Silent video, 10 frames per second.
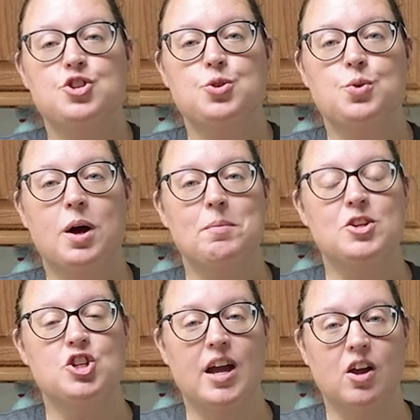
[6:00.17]
to come
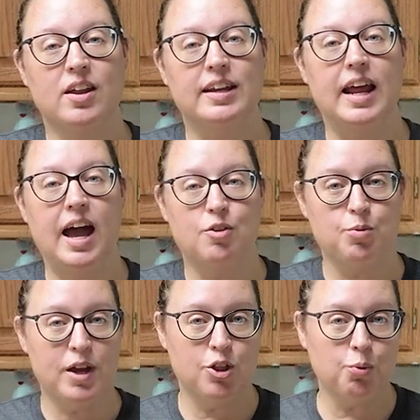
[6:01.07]
and check on it
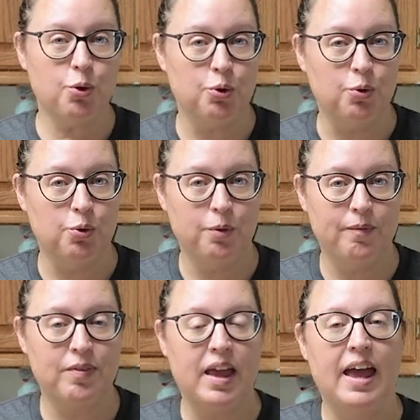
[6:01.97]
halfway through
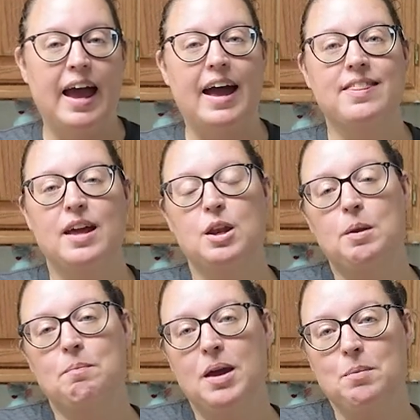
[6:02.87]
and
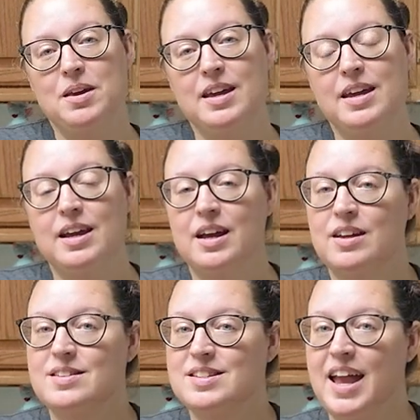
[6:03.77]
then maybe
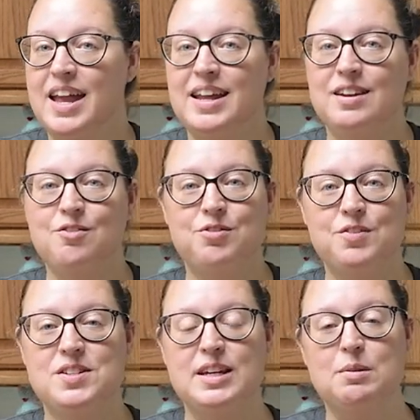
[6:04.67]
10,
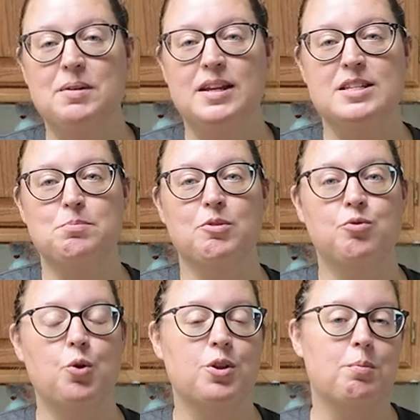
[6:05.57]
15 minutes
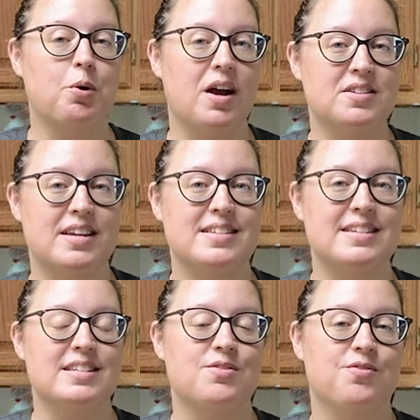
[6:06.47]
before the process
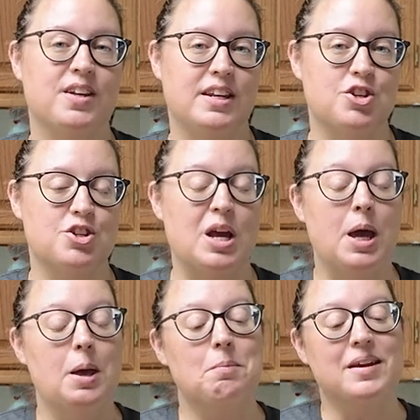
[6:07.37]
is finished
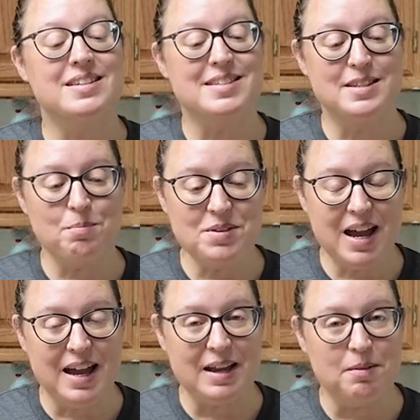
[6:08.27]
because
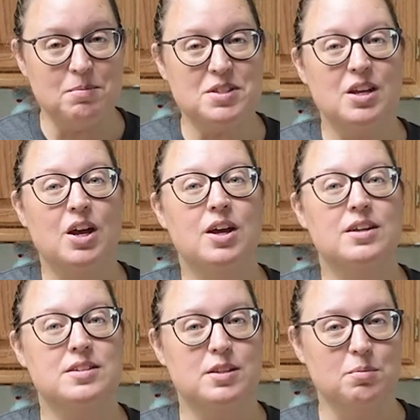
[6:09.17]
sometimes,
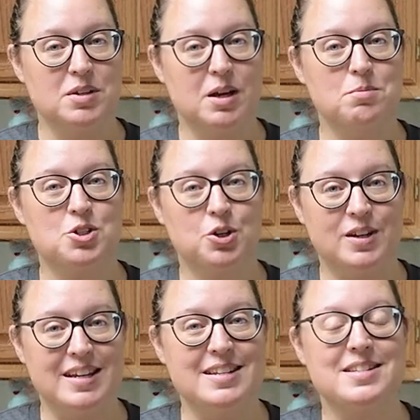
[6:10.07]
sometimes your
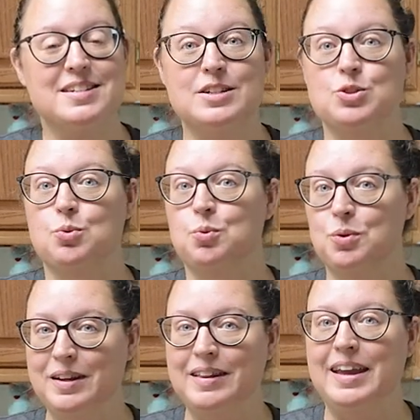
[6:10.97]
yeast is
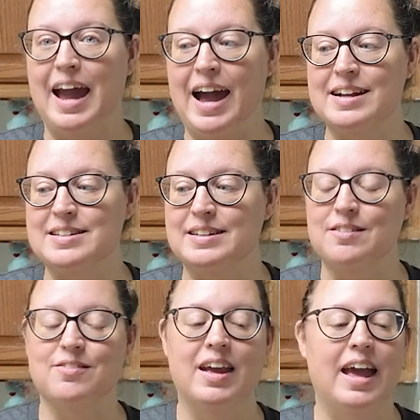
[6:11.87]
really
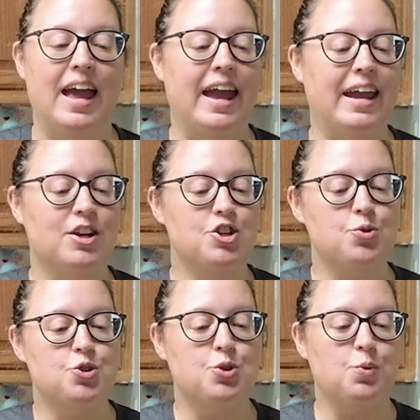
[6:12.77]
active and
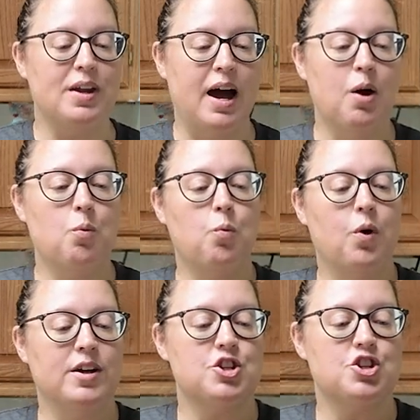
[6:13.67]
you do not
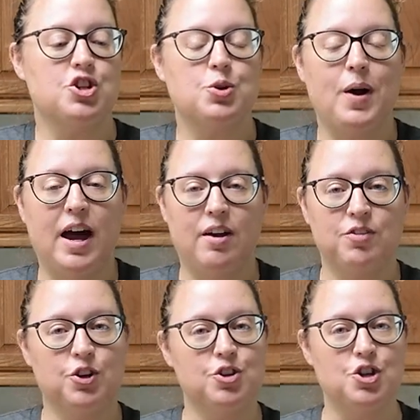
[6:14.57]
want to
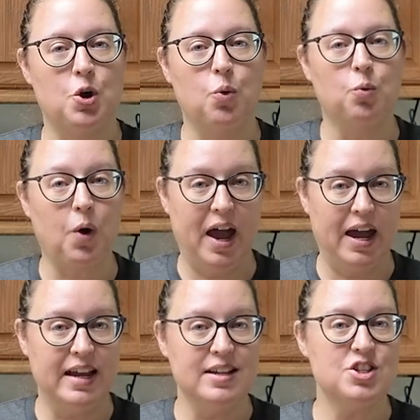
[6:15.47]
have your dough
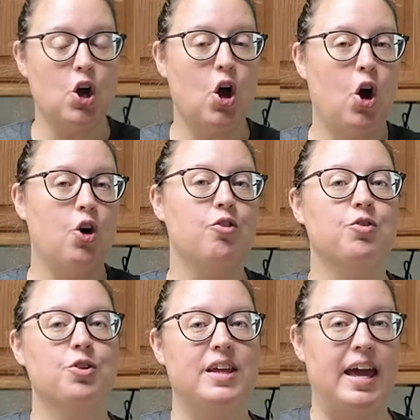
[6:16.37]
rise
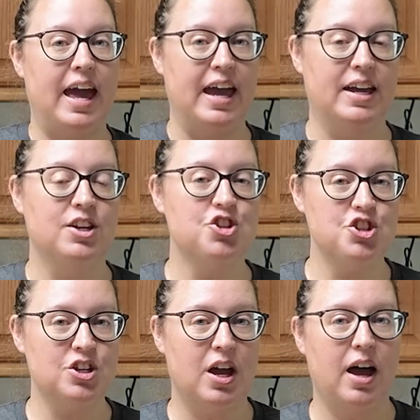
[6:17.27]
over the
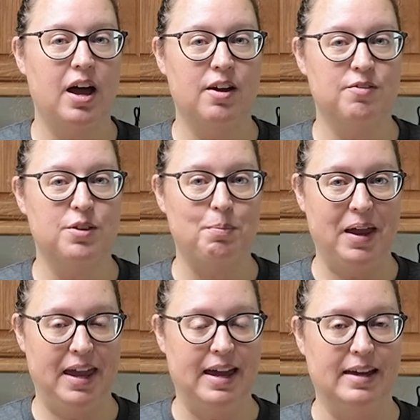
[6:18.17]
edge of the
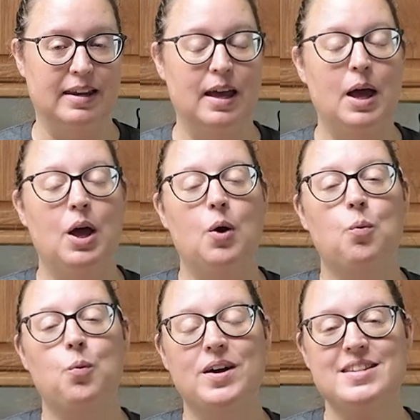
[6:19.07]
pan.
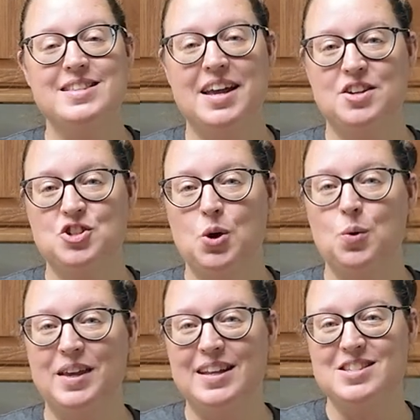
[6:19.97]
Once that
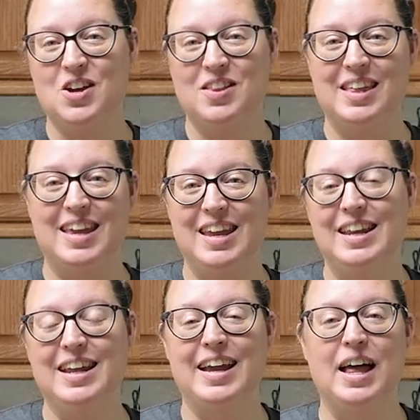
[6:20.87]
dough gets on the
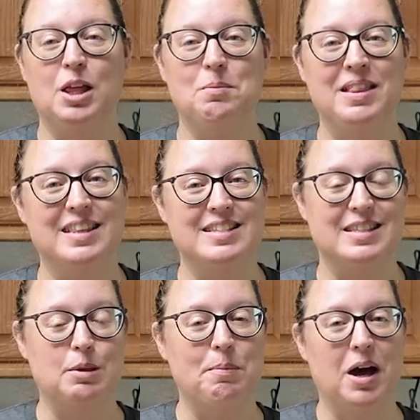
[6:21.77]
heating element that's
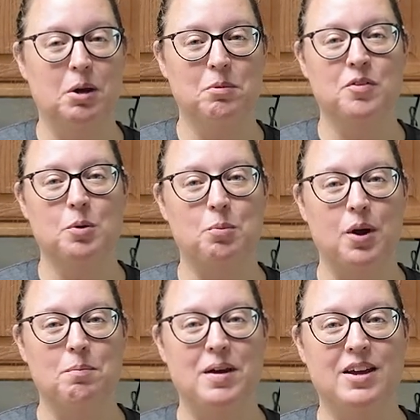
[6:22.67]
at the bottom of your
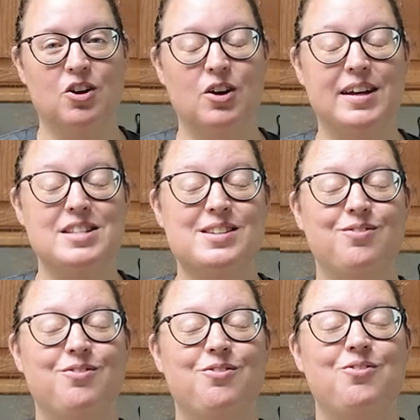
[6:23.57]
bread maker, it's
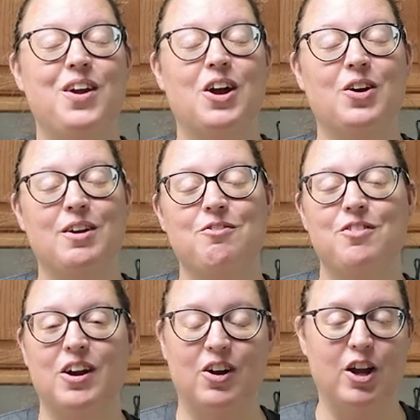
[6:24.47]
very,
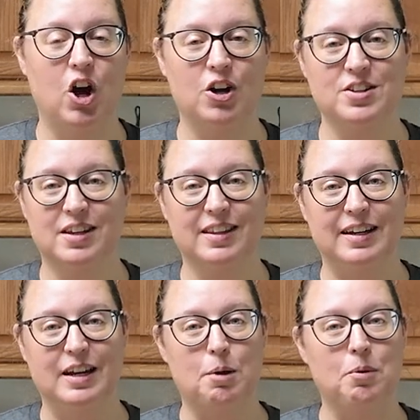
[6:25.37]
very hard to
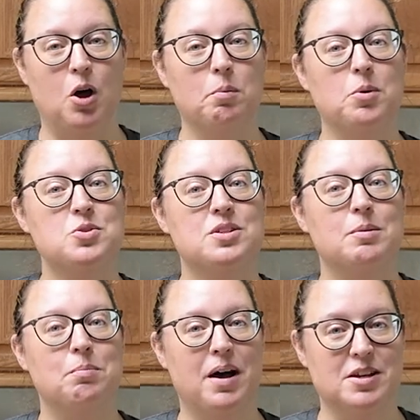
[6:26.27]
clean up, almost
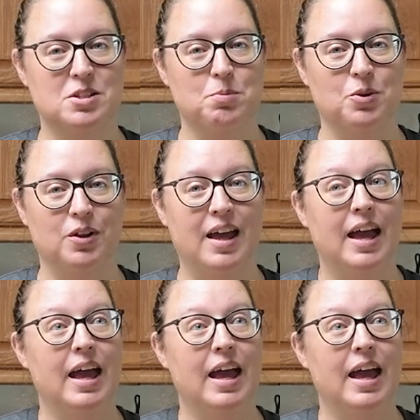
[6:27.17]
impossible.